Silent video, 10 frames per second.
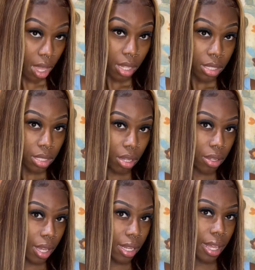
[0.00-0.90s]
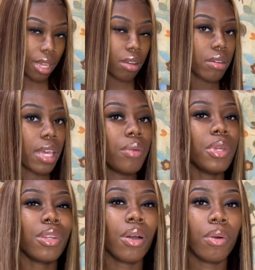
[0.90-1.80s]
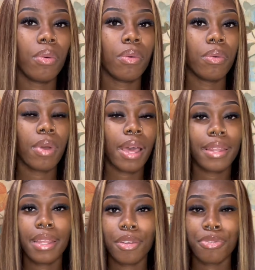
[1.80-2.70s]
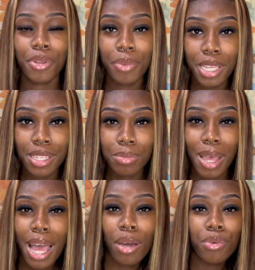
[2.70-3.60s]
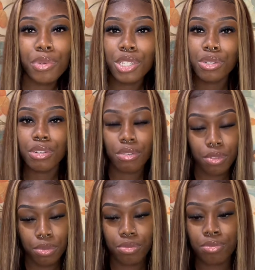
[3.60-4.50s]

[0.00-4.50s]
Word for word: So y'all like, okay, we know how to get the free wigs, but how will we do a review?